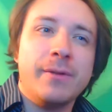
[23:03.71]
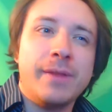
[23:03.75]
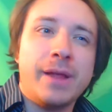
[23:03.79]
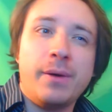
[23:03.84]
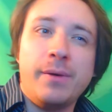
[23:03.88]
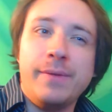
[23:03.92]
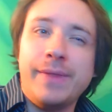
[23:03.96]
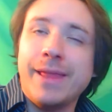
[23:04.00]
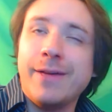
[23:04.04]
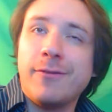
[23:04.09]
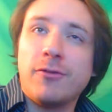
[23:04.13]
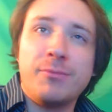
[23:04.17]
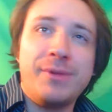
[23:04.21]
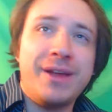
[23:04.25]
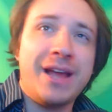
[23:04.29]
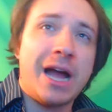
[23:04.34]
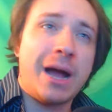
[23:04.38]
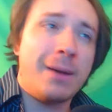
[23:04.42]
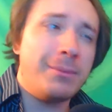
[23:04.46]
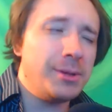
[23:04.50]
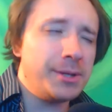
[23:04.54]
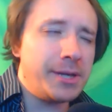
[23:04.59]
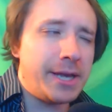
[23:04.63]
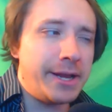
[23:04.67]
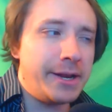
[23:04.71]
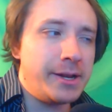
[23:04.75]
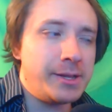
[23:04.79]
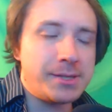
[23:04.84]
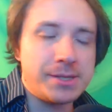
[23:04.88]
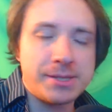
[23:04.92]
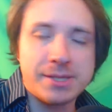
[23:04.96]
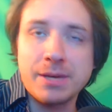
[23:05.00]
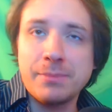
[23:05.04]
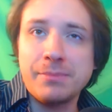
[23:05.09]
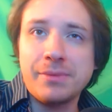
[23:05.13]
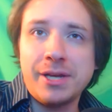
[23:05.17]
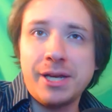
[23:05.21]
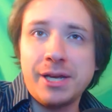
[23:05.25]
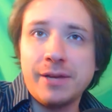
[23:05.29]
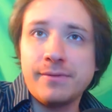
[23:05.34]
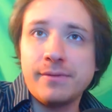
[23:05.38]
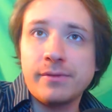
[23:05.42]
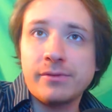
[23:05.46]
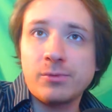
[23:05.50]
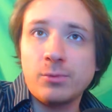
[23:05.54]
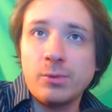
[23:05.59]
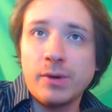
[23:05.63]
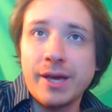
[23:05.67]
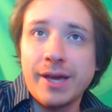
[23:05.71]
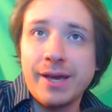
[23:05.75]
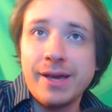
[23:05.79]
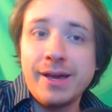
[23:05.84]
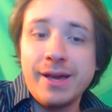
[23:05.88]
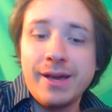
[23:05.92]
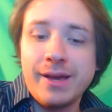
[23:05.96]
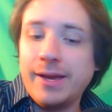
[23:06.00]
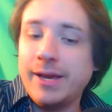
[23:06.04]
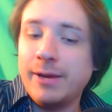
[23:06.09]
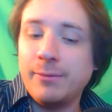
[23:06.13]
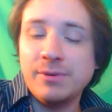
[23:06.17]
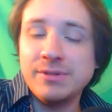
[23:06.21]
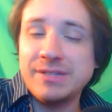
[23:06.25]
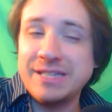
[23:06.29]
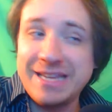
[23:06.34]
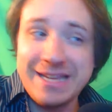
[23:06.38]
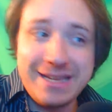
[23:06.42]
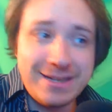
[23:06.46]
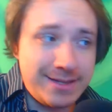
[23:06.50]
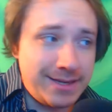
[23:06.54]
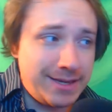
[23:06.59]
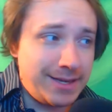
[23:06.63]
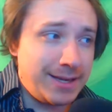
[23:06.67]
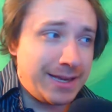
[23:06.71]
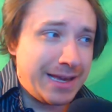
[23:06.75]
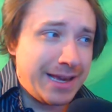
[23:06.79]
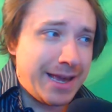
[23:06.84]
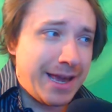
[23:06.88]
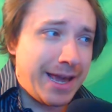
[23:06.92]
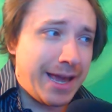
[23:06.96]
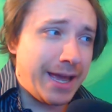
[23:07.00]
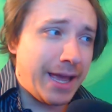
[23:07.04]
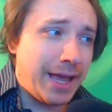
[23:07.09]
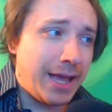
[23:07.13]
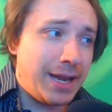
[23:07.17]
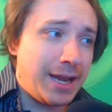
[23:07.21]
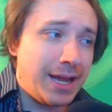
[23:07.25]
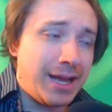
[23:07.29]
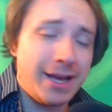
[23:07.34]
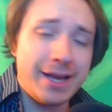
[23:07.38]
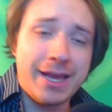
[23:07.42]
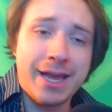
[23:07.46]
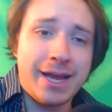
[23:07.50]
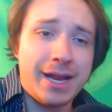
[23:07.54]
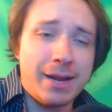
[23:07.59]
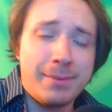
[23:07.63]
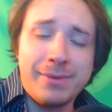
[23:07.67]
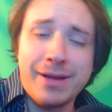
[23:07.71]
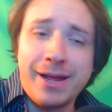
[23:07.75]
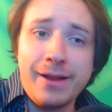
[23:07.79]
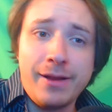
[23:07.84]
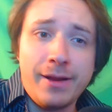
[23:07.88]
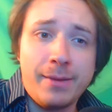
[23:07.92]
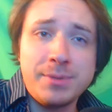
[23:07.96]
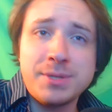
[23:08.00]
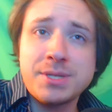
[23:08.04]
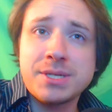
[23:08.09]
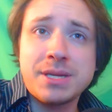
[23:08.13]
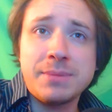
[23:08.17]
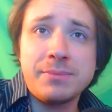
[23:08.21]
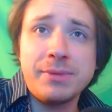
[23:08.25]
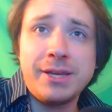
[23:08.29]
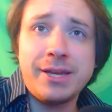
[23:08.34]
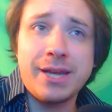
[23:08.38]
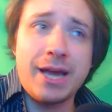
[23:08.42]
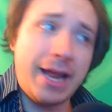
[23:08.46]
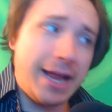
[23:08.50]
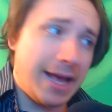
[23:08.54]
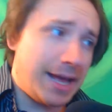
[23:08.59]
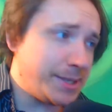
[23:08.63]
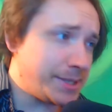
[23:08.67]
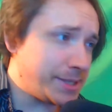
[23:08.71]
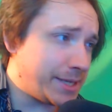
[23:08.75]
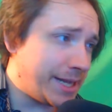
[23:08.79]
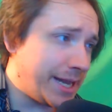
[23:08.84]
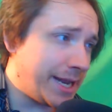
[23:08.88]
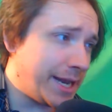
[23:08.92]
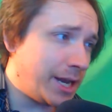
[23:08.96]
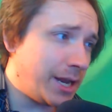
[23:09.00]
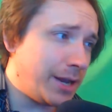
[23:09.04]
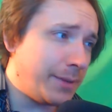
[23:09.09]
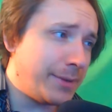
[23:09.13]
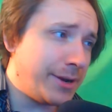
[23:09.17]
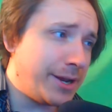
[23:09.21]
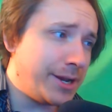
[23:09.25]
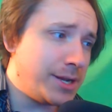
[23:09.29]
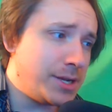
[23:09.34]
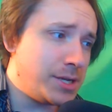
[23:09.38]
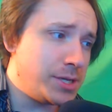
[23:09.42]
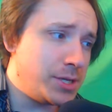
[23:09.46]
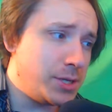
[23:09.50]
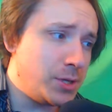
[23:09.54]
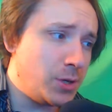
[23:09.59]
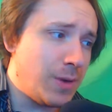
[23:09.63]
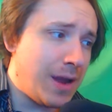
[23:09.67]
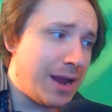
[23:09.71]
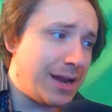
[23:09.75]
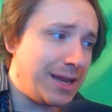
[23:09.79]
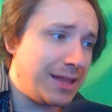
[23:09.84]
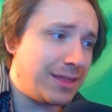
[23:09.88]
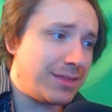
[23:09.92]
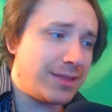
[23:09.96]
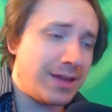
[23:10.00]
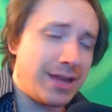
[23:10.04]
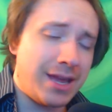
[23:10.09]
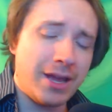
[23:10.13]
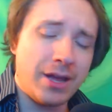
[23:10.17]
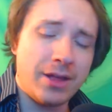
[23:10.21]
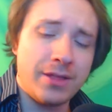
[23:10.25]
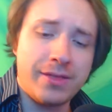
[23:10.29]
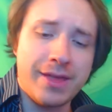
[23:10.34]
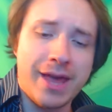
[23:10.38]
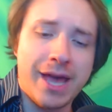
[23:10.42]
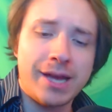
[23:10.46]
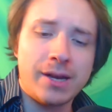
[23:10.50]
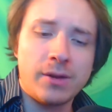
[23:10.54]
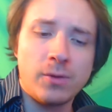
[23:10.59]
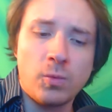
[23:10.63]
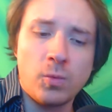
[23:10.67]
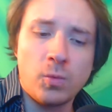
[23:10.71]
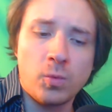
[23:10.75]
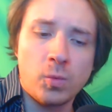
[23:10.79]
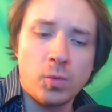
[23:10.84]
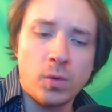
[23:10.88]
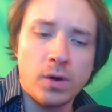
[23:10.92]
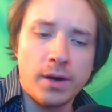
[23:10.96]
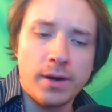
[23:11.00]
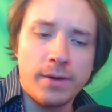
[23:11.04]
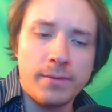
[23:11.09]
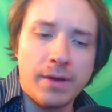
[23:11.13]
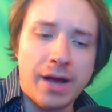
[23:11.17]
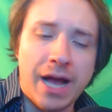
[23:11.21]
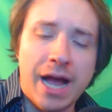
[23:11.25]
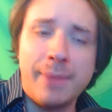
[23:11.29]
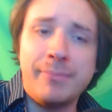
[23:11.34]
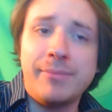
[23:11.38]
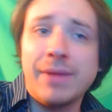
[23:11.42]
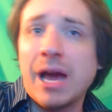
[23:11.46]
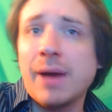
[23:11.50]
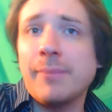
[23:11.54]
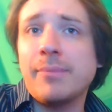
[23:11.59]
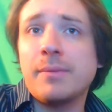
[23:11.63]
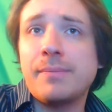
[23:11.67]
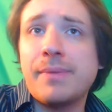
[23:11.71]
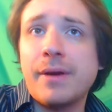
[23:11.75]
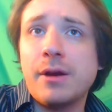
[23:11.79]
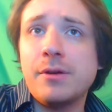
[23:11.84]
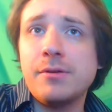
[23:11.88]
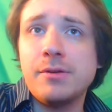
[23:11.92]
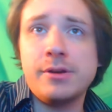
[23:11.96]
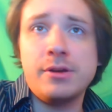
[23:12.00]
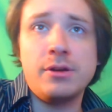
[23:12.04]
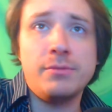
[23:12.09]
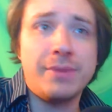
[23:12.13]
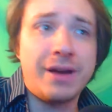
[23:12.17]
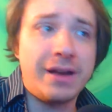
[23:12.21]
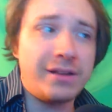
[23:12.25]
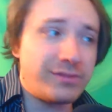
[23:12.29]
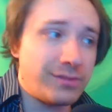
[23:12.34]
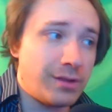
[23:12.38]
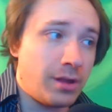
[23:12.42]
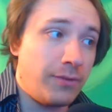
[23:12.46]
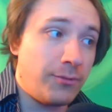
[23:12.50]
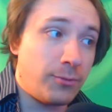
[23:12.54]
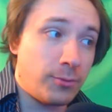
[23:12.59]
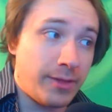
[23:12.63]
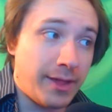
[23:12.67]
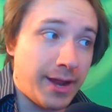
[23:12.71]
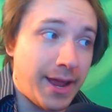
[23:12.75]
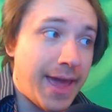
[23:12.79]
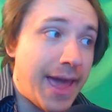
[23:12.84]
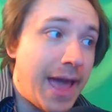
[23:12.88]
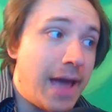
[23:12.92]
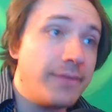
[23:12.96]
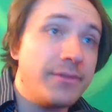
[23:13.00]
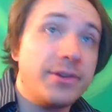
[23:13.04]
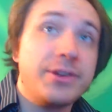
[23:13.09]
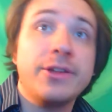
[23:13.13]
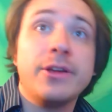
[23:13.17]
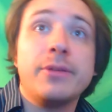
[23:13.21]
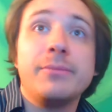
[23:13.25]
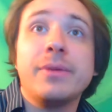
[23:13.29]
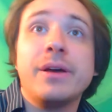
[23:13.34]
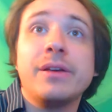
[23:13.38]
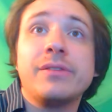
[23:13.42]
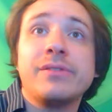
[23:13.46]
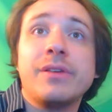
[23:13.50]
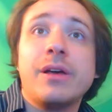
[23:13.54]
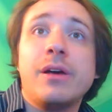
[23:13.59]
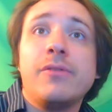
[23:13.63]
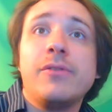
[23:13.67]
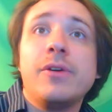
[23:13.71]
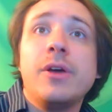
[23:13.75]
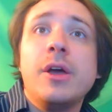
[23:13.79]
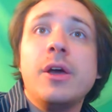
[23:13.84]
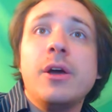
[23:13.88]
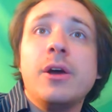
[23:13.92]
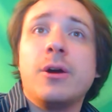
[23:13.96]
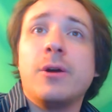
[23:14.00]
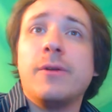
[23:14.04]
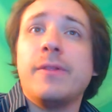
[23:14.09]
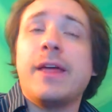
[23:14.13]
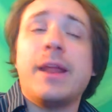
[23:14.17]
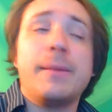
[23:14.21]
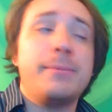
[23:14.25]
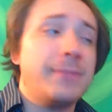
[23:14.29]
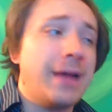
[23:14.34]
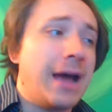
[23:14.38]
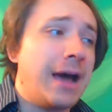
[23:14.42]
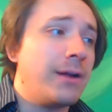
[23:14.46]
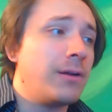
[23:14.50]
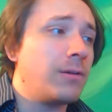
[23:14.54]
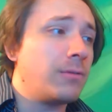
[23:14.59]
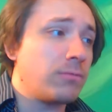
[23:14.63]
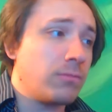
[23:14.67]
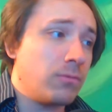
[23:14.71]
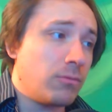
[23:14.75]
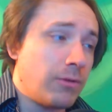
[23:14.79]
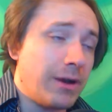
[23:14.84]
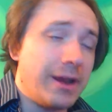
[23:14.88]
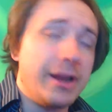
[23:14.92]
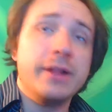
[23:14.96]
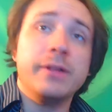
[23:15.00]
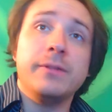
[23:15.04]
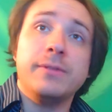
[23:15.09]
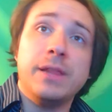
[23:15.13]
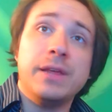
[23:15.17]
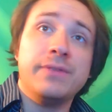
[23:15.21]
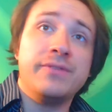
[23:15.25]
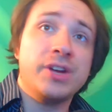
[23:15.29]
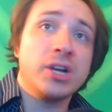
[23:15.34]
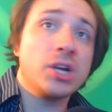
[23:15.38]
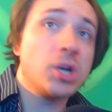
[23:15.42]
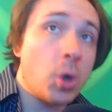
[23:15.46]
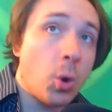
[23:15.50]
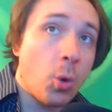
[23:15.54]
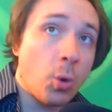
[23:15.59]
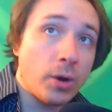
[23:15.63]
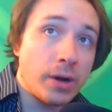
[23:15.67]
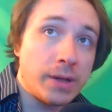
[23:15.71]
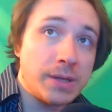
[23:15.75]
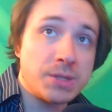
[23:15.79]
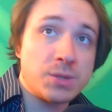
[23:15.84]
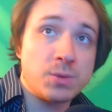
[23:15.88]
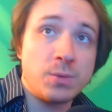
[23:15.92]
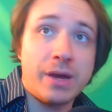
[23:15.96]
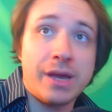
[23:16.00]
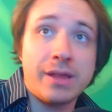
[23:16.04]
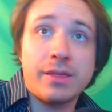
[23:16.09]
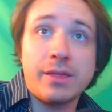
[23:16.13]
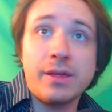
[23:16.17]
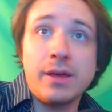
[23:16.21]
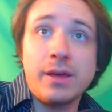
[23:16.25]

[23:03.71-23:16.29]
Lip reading: I will never be obligated to somebody in this way. It was easy, and again, I'm just simply not asking anybody to do anything that I'm not prepared to do myself, or that I haven't done myself, or that I'm not ready to live in accordance with.